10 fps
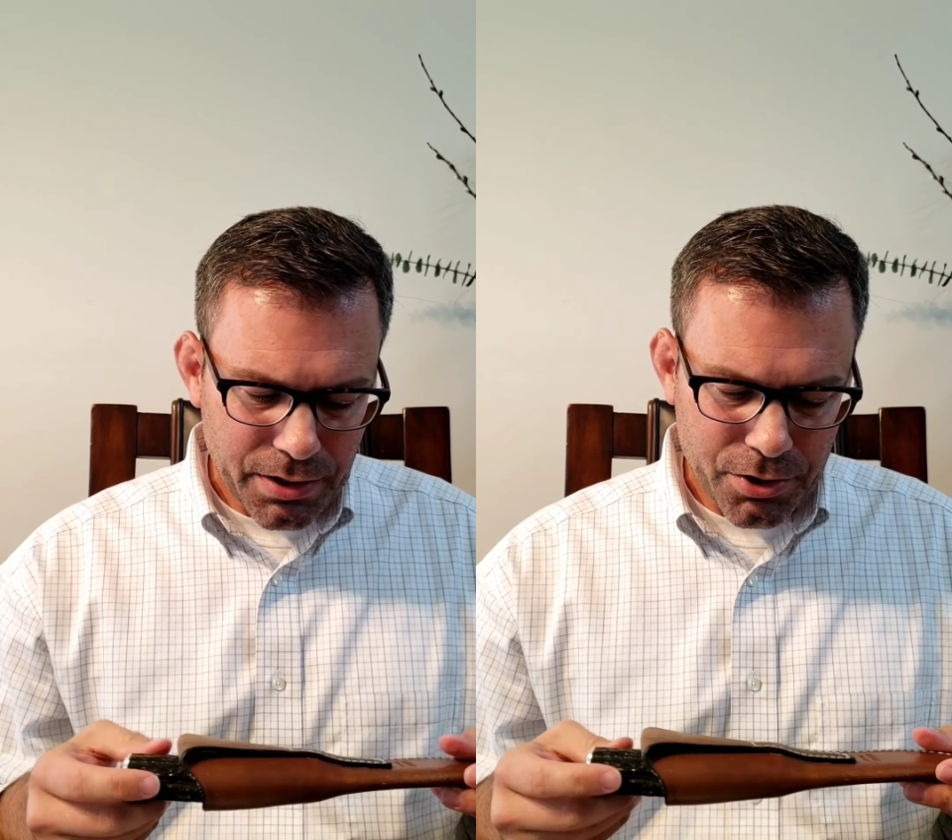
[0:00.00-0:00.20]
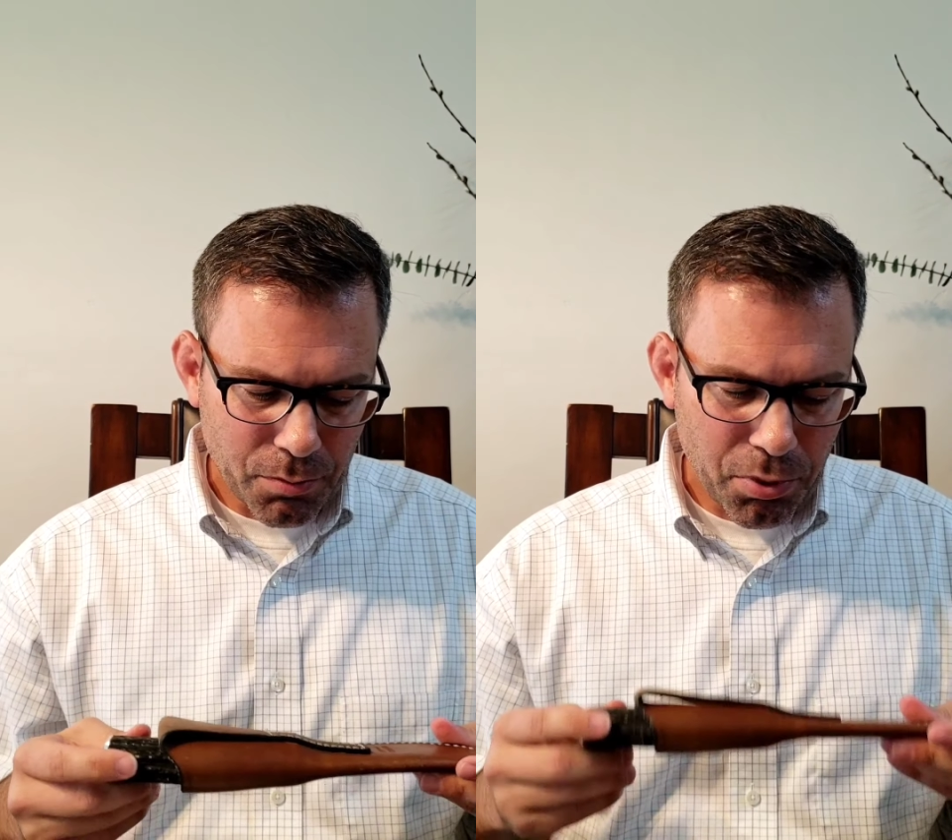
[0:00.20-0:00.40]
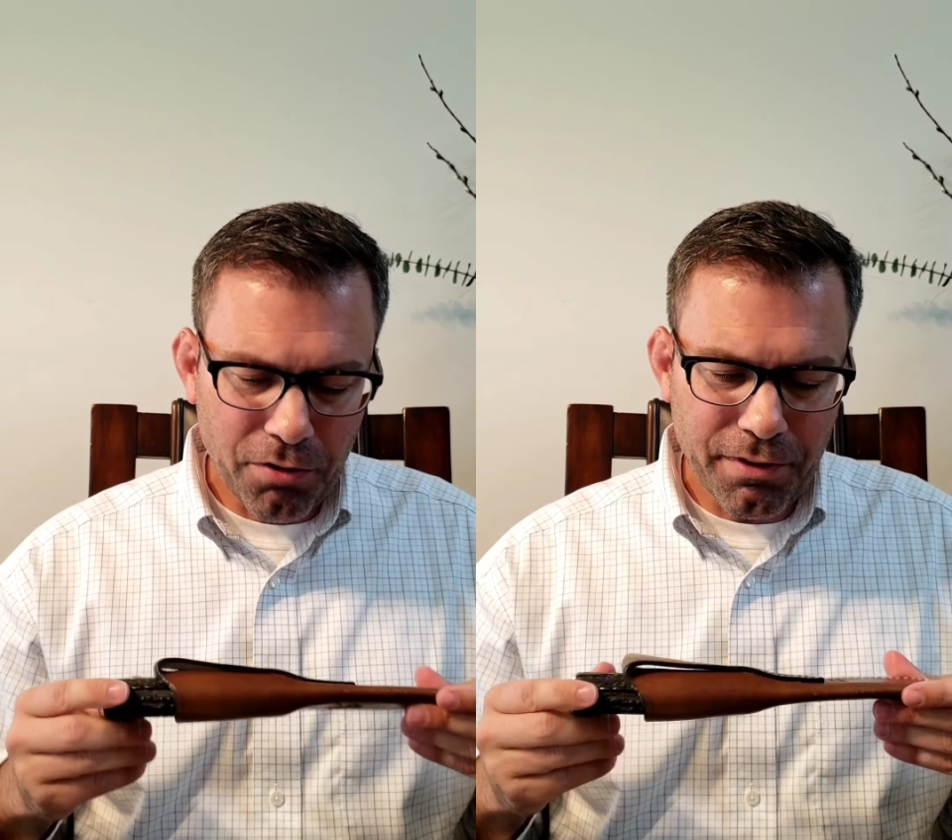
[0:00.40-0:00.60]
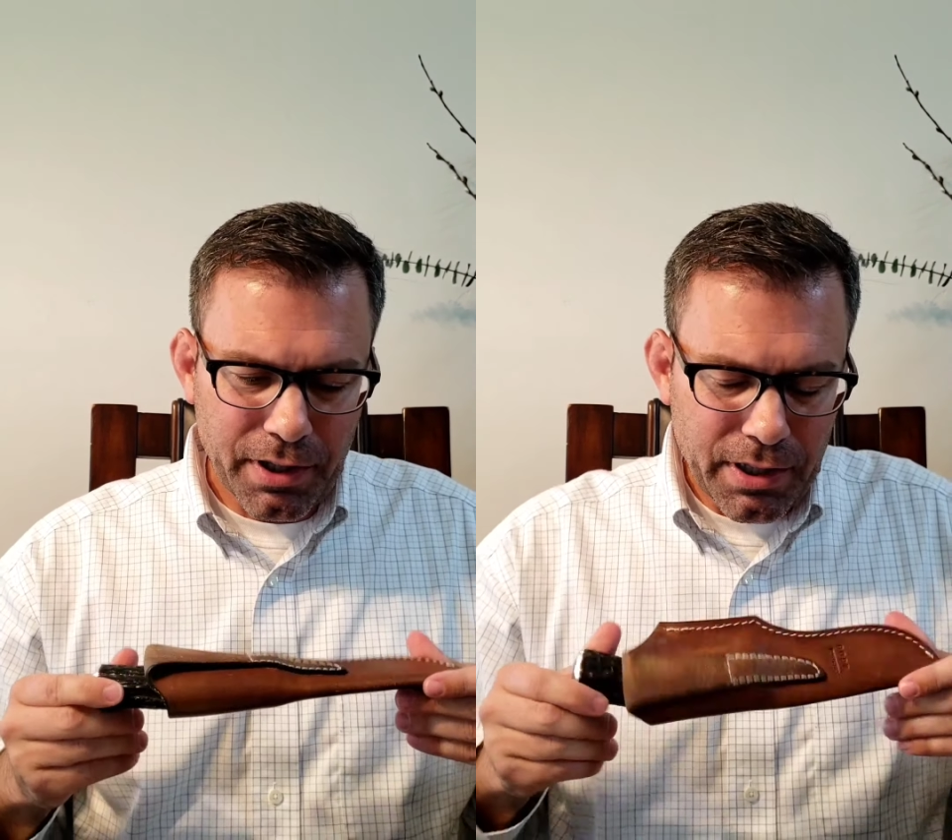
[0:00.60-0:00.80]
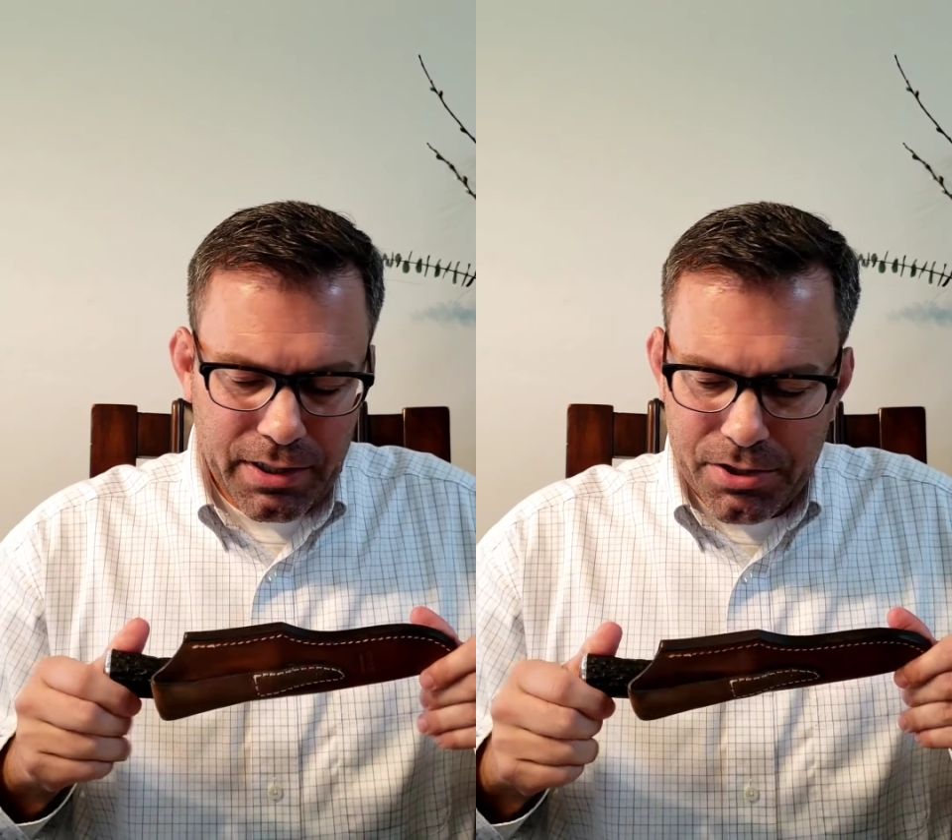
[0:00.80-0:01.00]
So
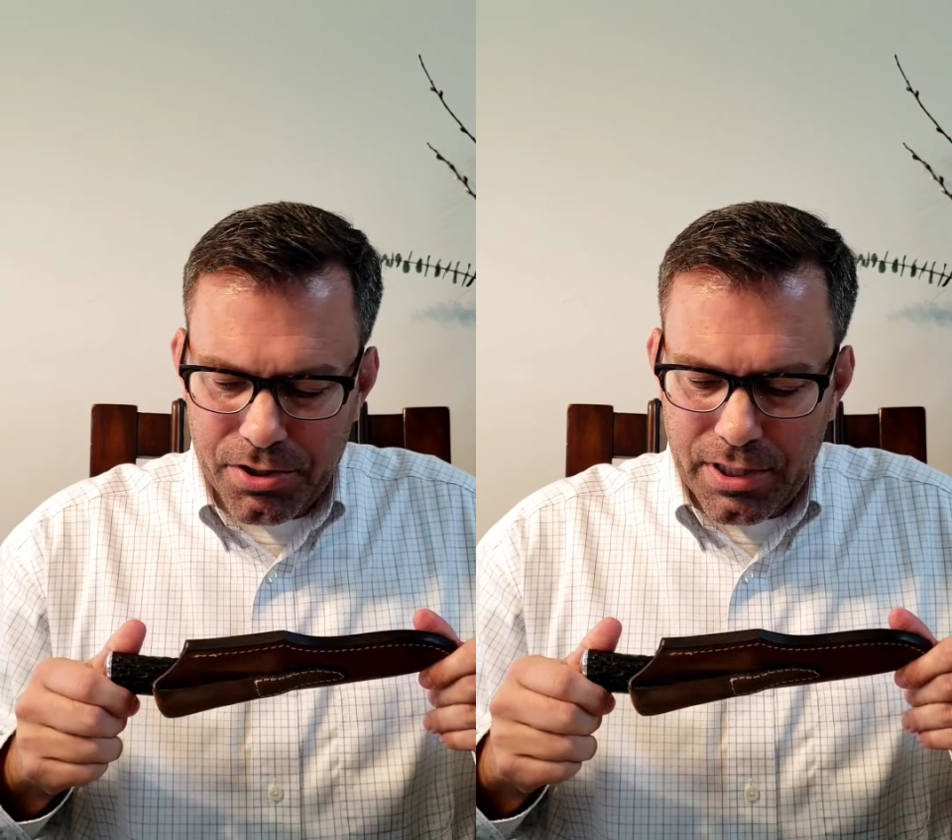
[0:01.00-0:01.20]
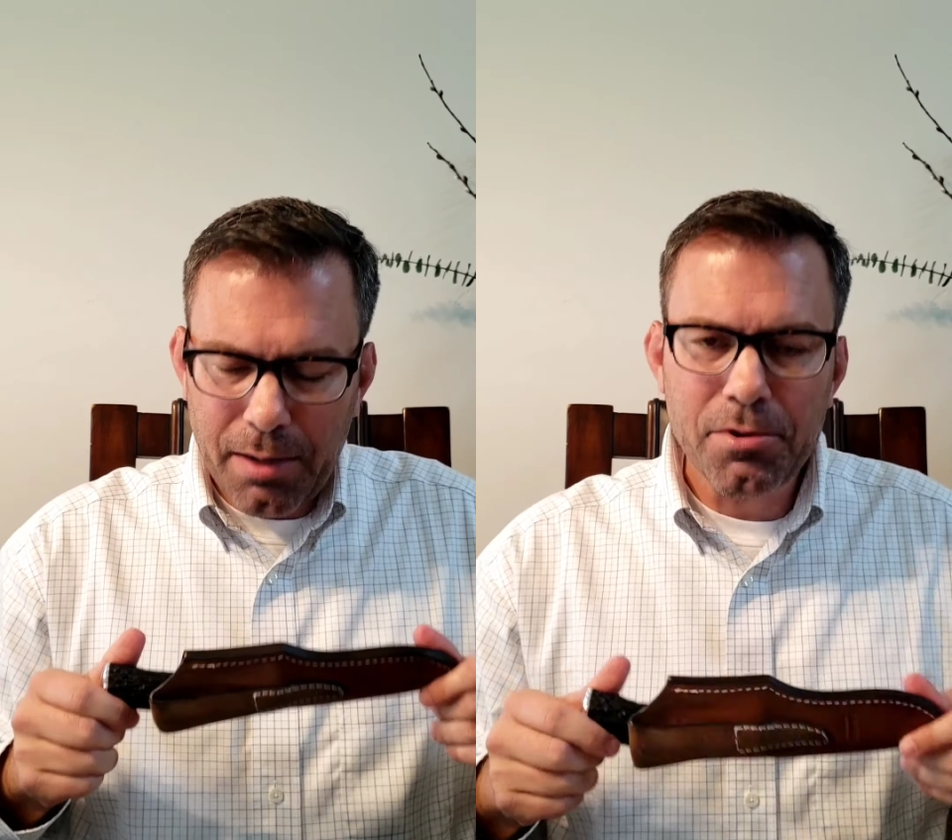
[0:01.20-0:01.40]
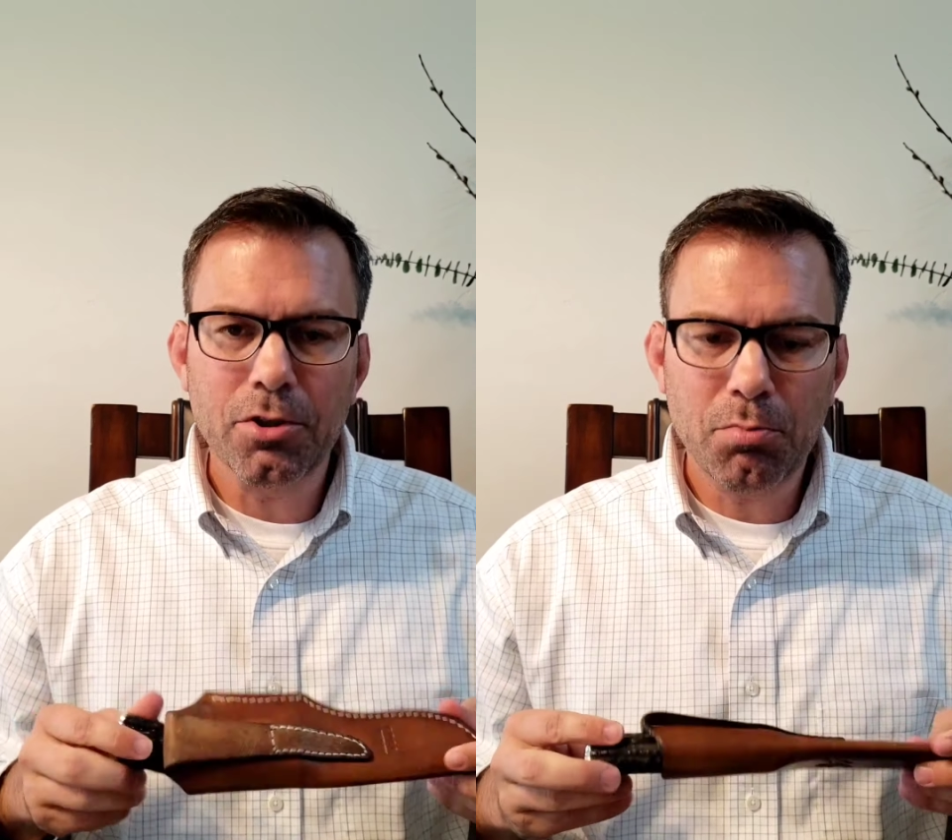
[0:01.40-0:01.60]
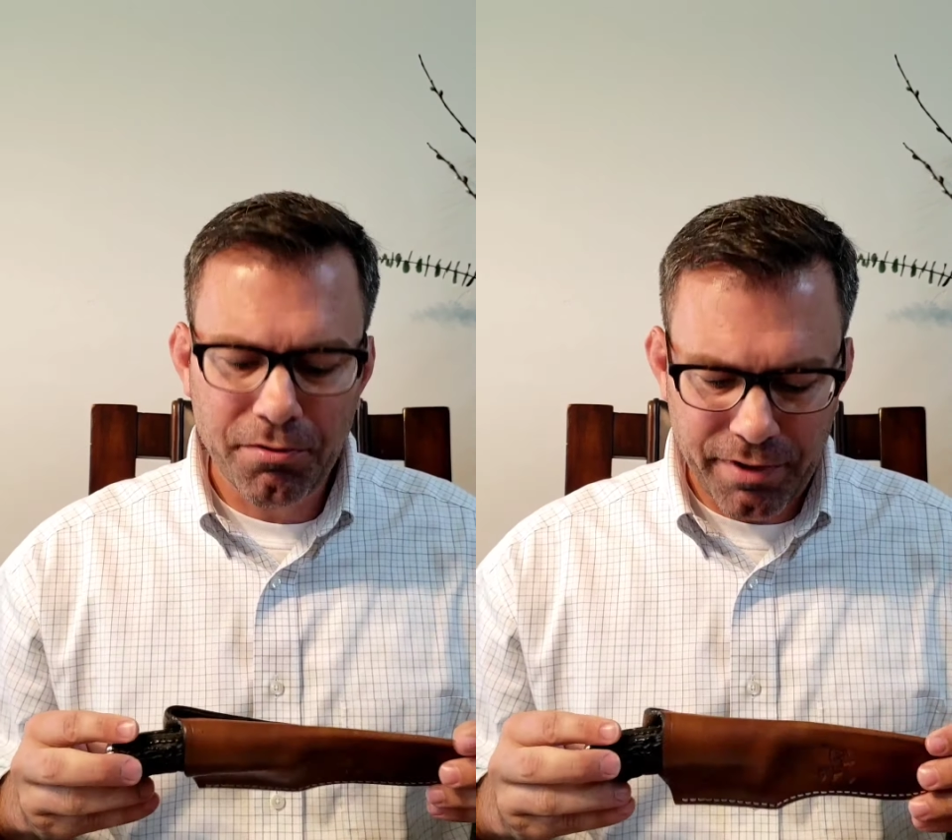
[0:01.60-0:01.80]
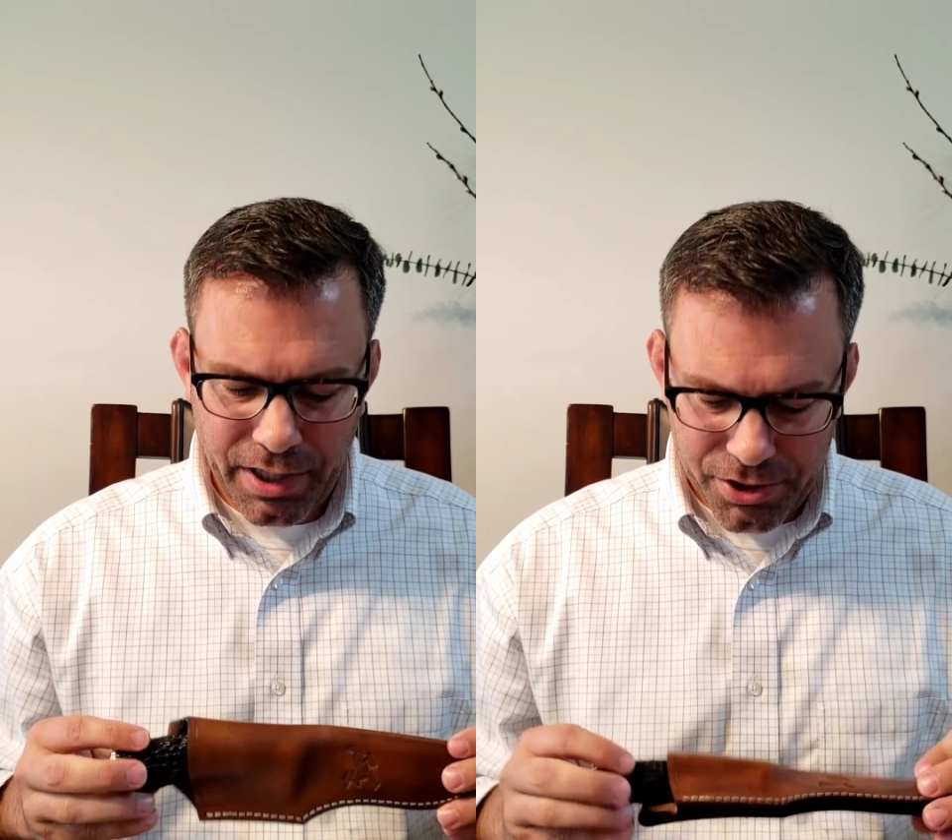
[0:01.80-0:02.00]
perfect. It's just absolute
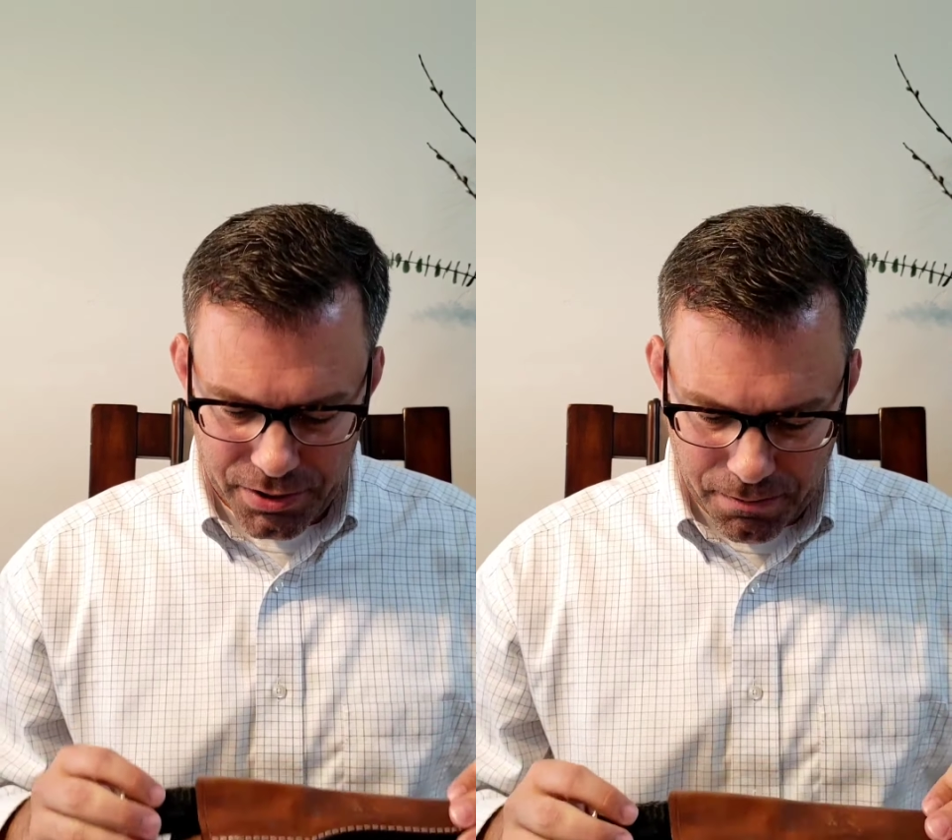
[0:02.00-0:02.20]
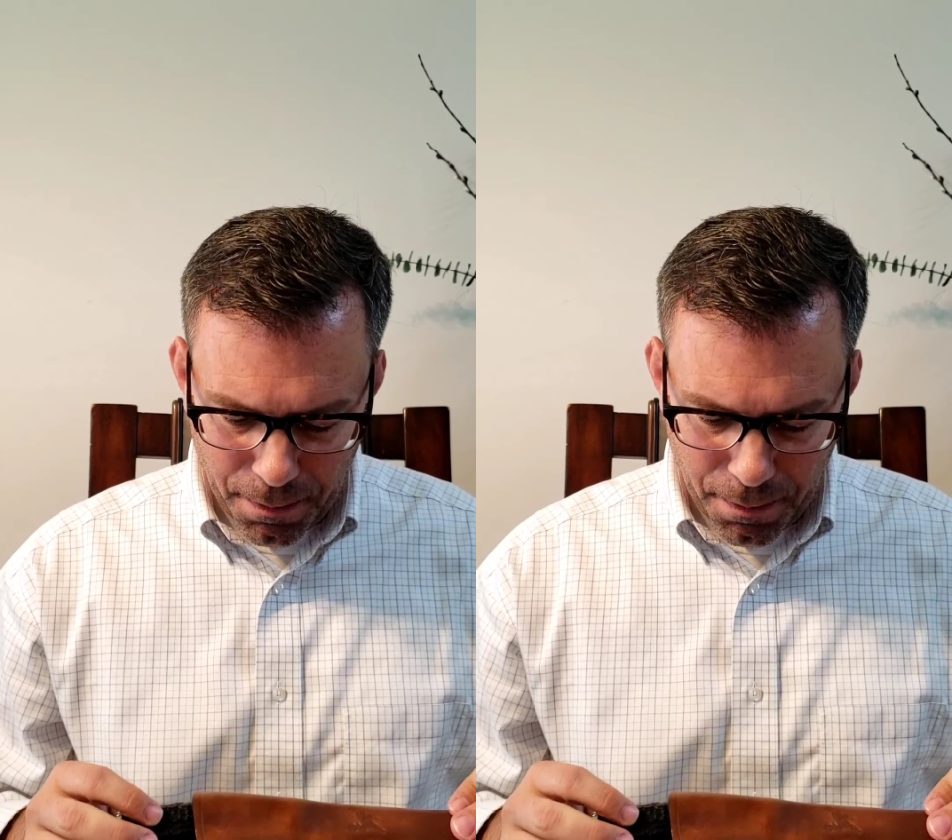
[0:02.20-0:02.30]
perfection.